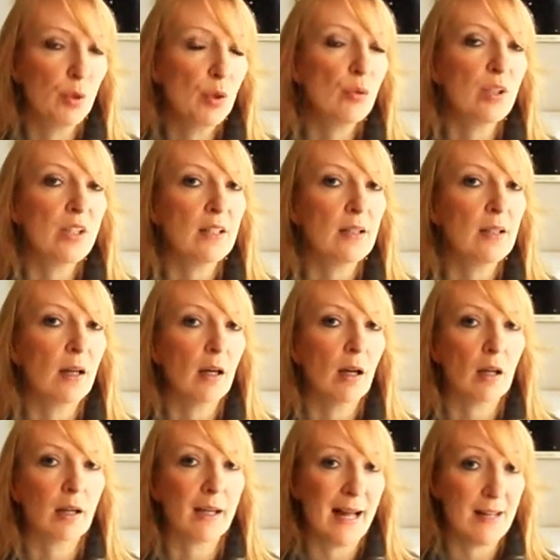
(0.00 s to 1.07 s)
Moon in
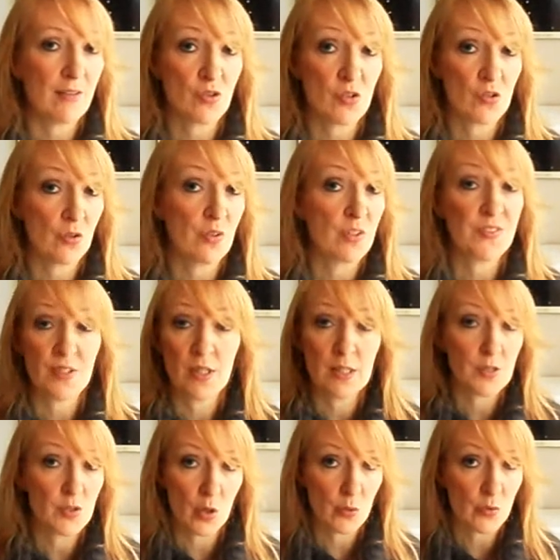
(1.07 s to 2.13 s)
Cancer is in
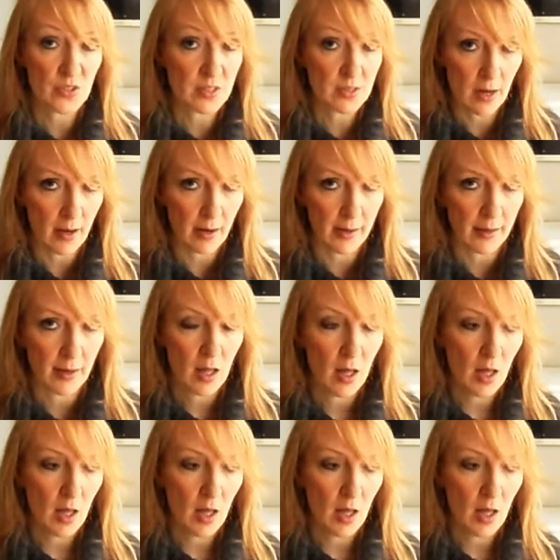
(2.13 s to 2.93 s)
its own sign.